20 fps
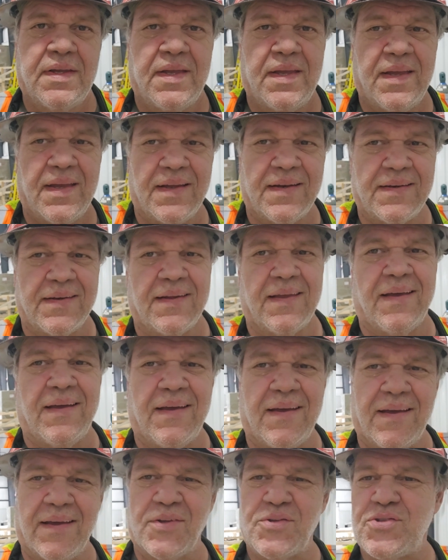and
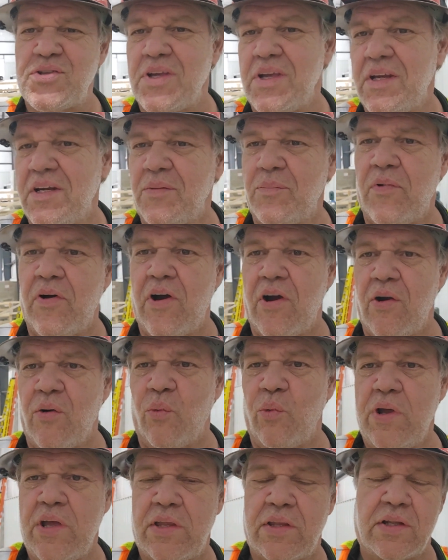uh, it's the end of our
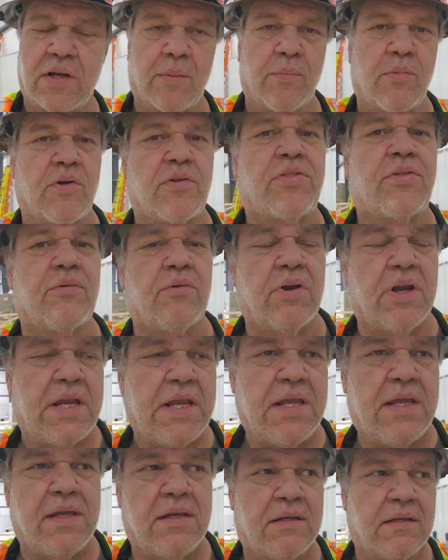week number
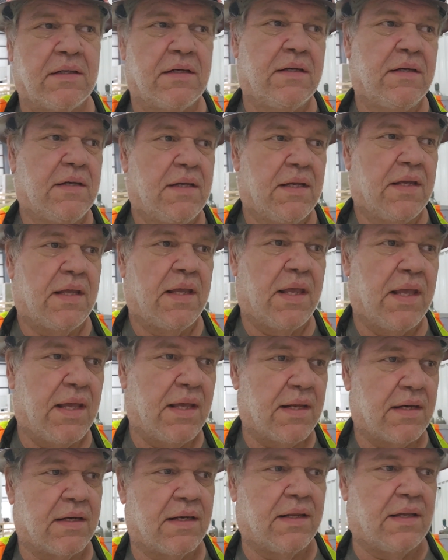three.
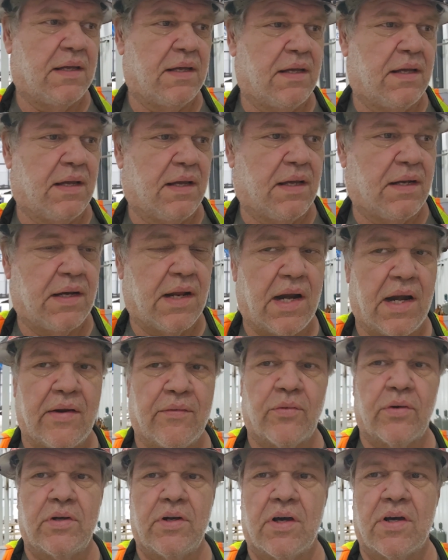And uh, not
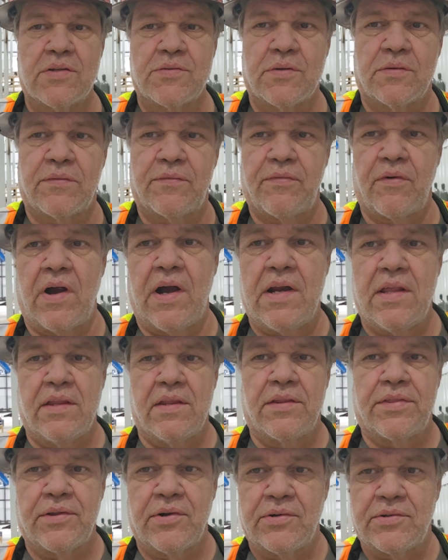everyone knows what Friday
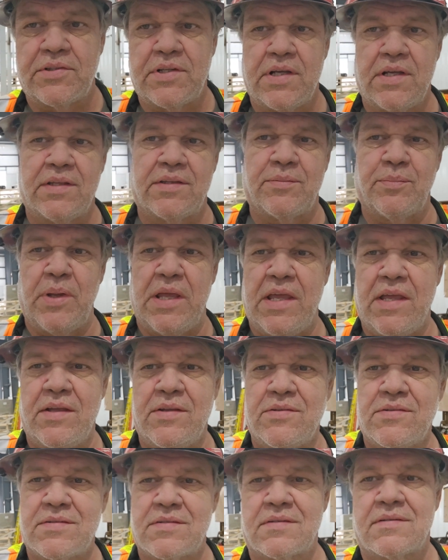the 13th
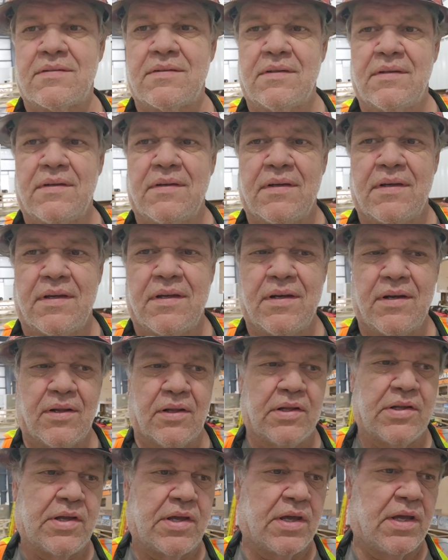means. It's
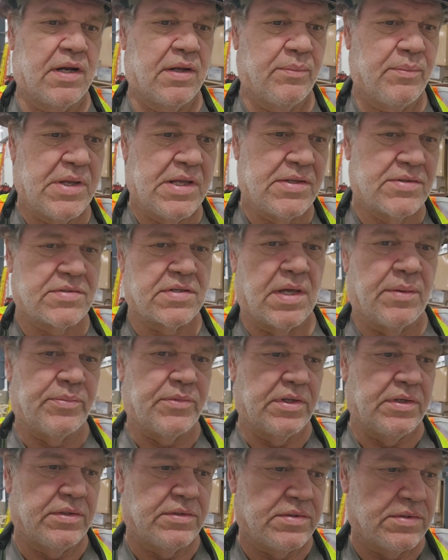only going to mean
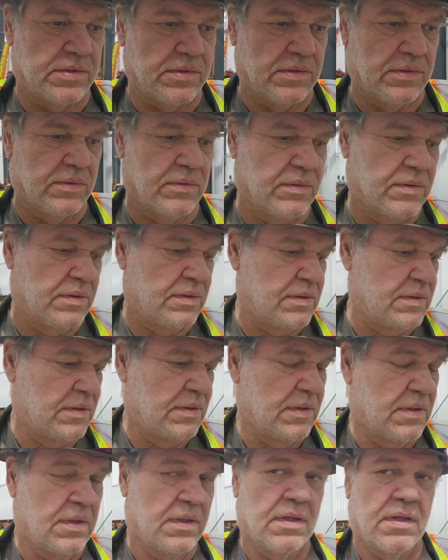something to
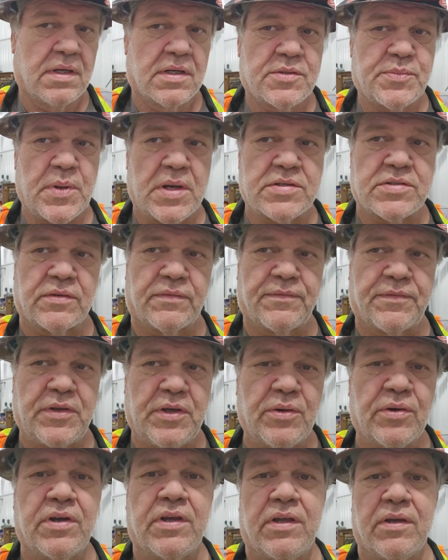a special
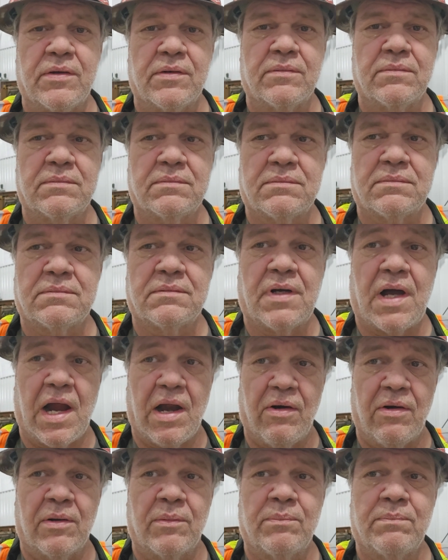few of you,
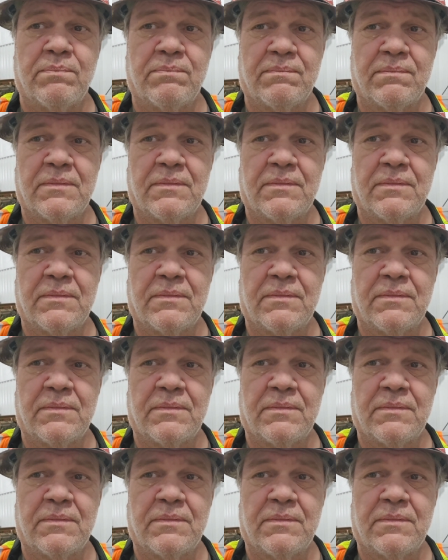Hiram.